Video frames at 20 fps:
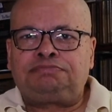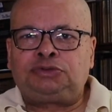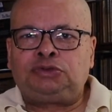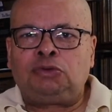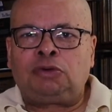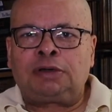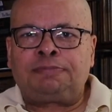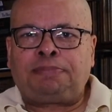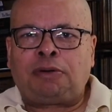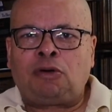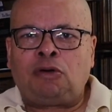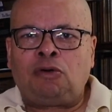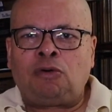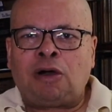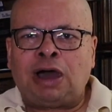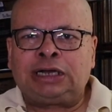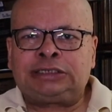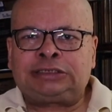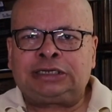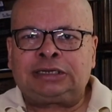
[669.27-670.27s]
doing poll
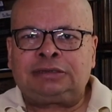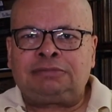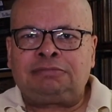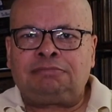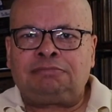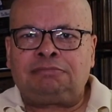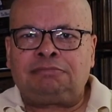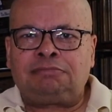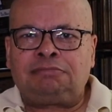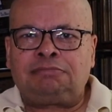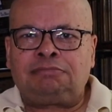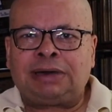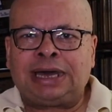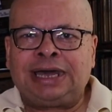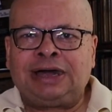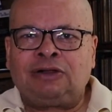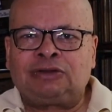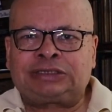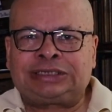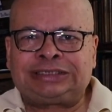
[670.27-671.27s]
watching. My
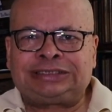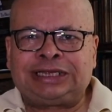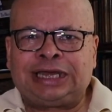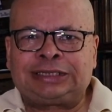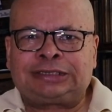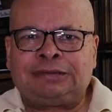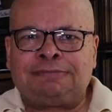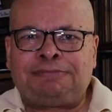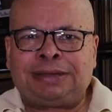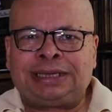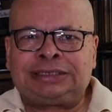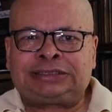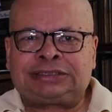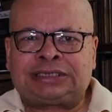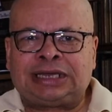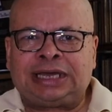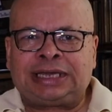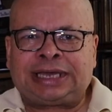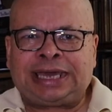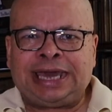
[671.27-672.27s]
health is not the
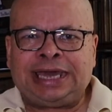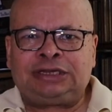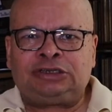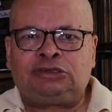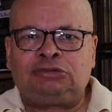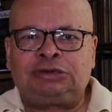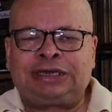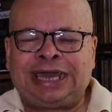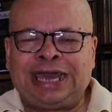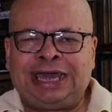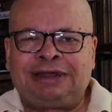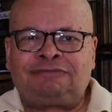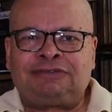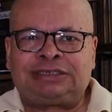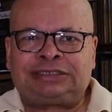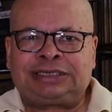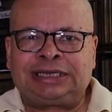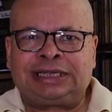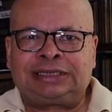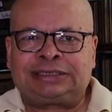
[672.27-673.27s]
best. I can't do
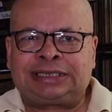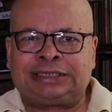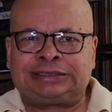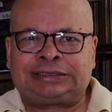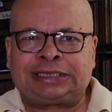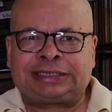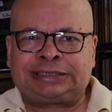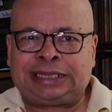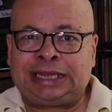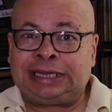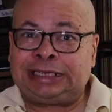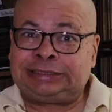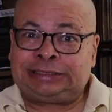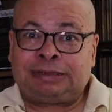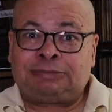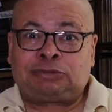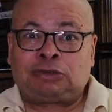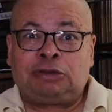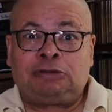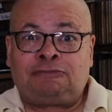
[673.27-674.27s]
canvassing and things like that
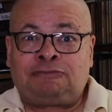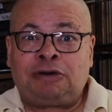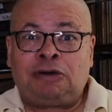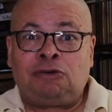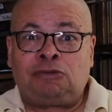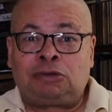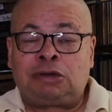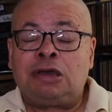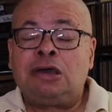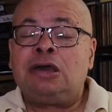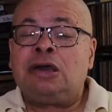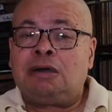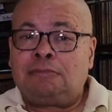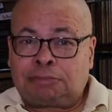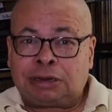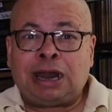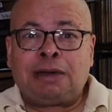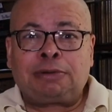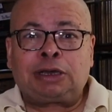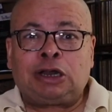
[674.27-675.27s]
except on the phone.
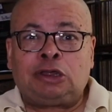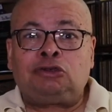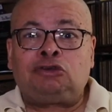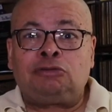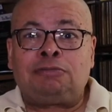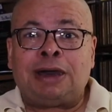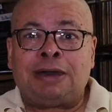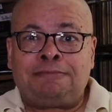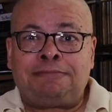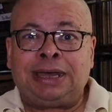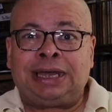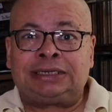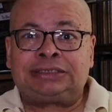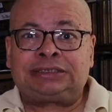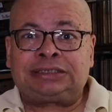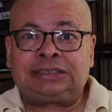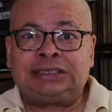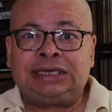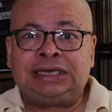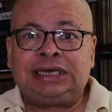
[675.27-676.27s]
But I'm going to do my
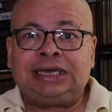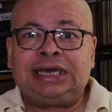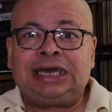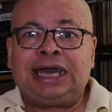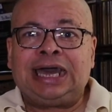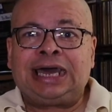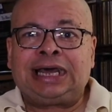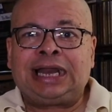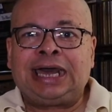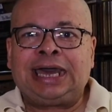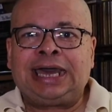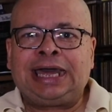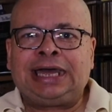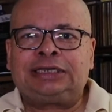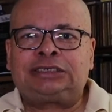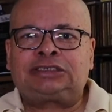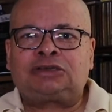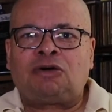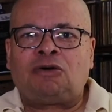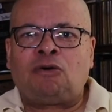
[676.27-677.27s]
best. And I
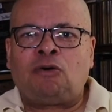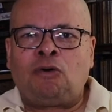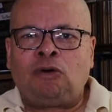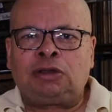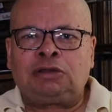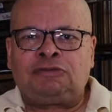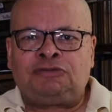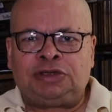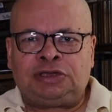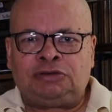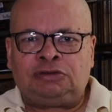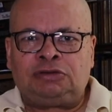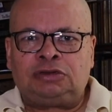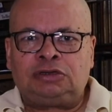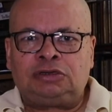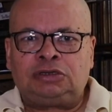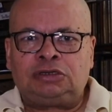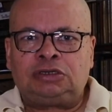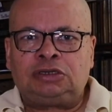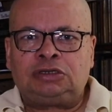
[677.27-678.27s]
ask all of you
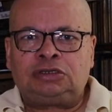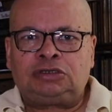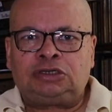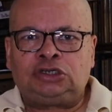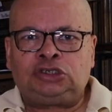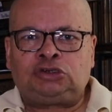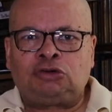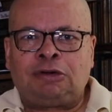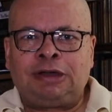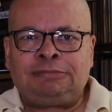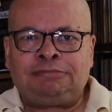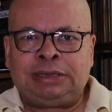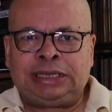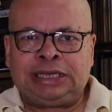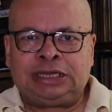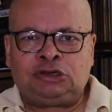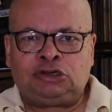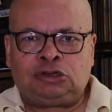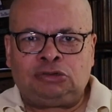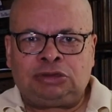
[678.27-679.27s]
to join
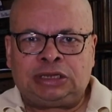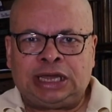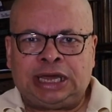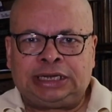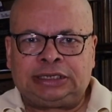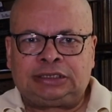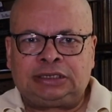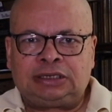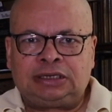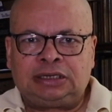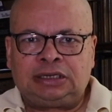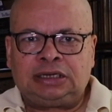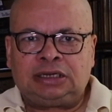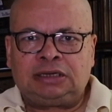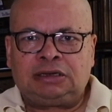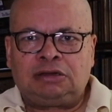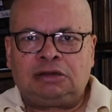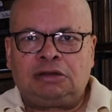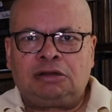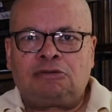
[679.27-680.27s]
me and do that.
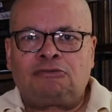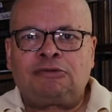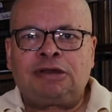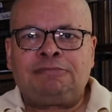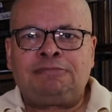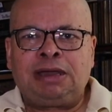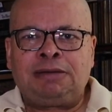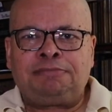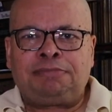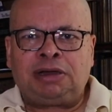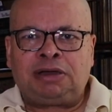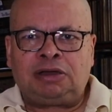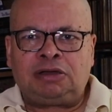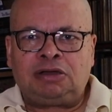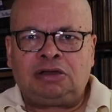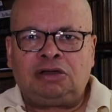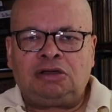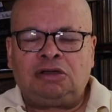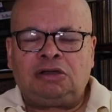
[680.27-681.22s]
Remember,